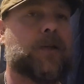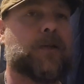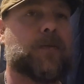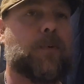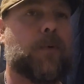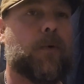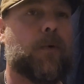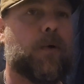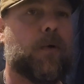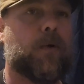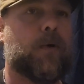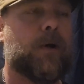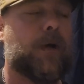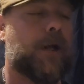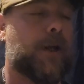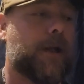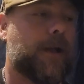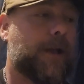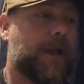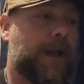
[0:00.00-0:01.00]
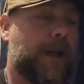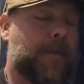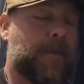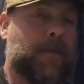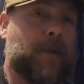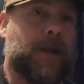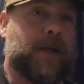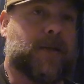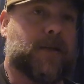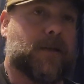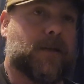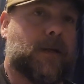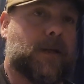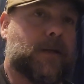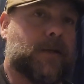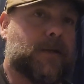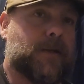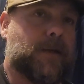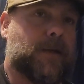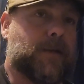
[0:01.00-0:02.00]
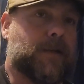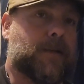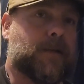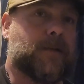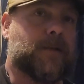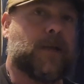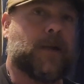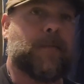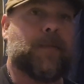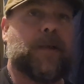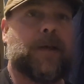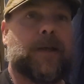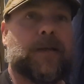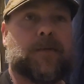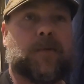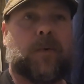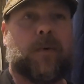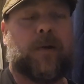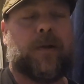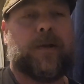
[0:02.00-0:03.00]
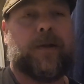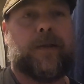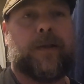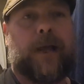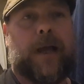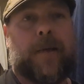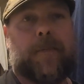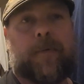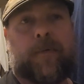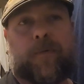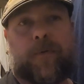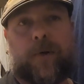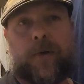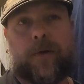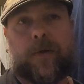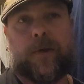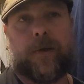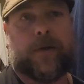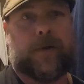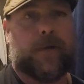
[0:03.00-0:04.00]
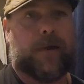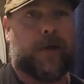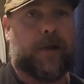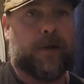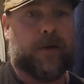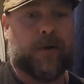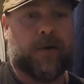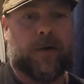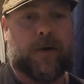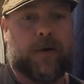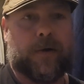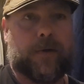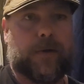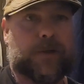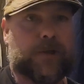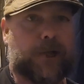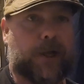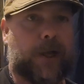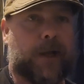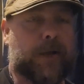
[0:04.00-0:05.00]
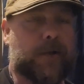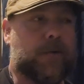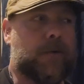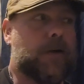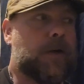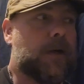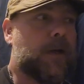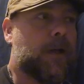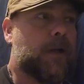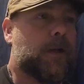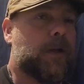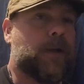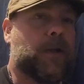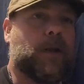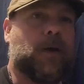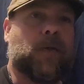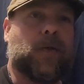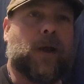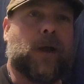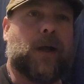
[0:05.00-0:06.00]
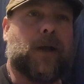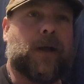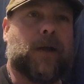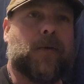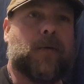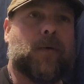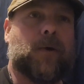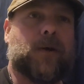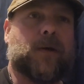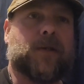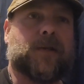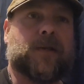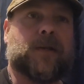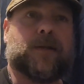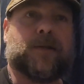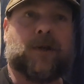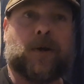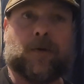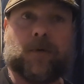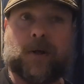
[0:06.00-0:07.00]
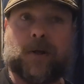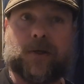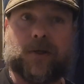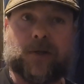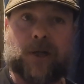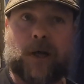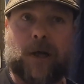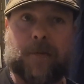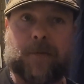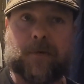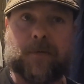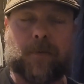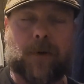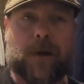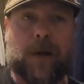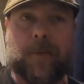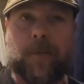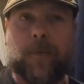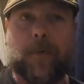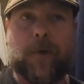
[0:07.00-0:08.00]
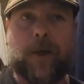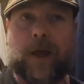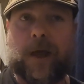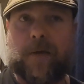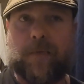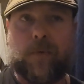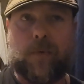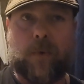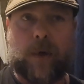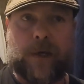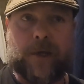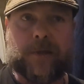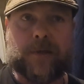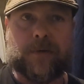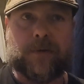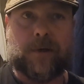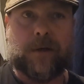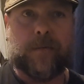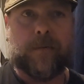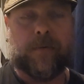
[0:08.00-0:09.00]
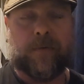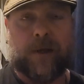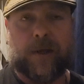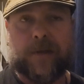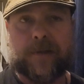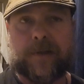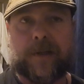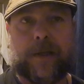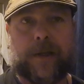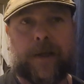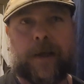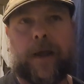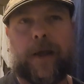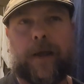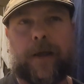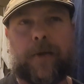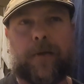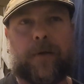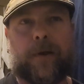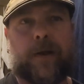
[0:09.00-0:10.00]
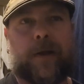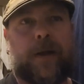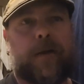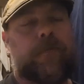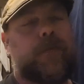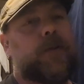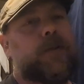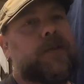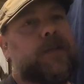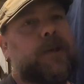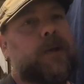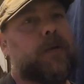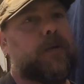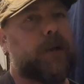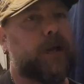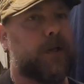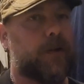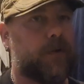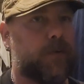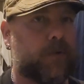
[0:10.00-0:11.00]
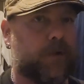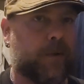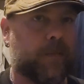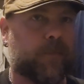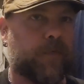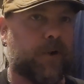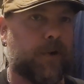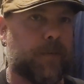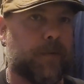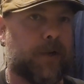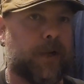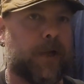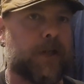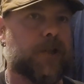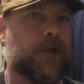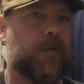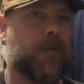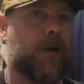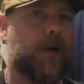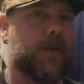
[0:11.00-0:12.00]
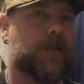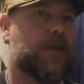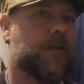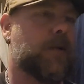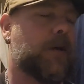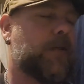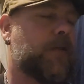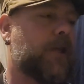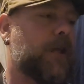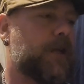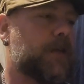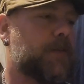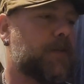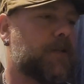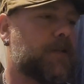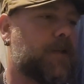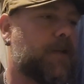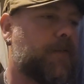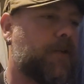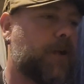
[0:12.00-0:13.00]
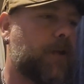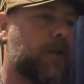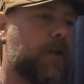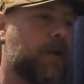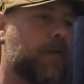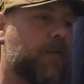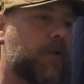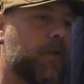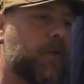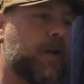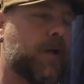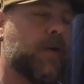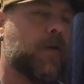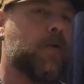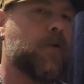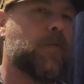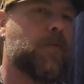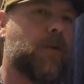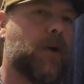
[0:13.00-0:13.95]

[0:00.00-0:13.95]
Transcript: spoil, it makes a lot of sense. The same thing as when we did the apple fritter liquor here on the channel. You know, the idea was that donut shops probably have a waste stream of things that they can't get rid of. Let's see what we can do with them fermentation wise. So I think specifically, if you can get a hold of